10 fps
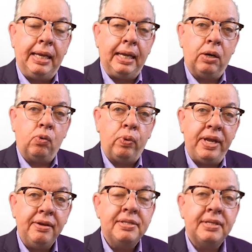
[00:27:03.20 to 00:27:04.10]

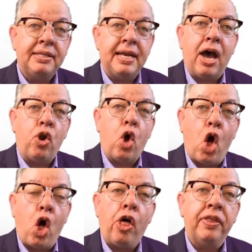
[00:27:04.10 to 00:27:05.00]
we sit down
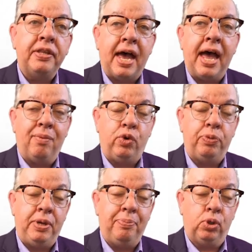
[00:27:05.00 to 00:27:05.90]
all the time with
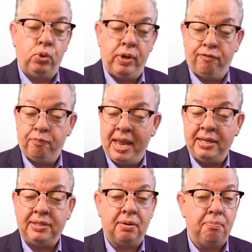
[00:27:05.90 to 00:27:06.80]
people who have
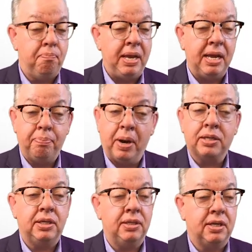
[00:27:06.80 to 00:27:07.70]
paid some big
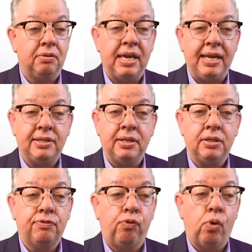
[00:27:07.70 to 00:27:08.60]
bucks in some cases
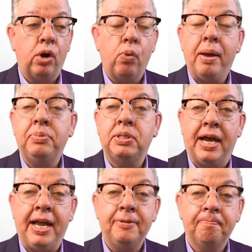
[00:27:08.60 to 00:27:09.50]
for a
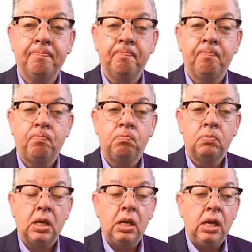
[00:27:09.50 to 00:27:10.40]
website,
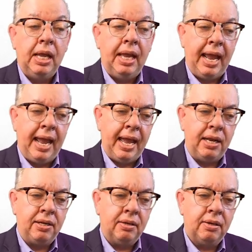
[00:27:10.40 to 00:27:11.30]

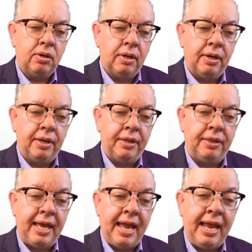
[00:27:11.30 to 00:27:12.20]
and
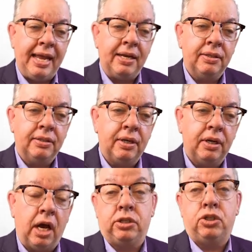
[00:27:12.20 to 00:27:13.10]
they
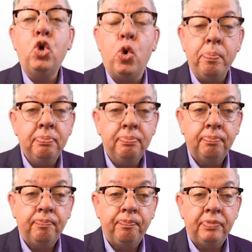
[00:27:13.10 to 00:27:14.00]
assume
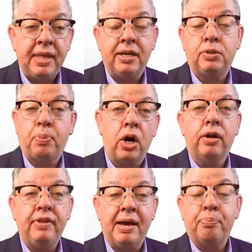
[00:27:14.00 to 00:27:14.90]
that as part of
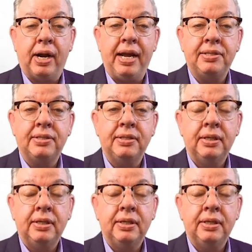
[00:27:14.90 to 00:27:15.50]
that price,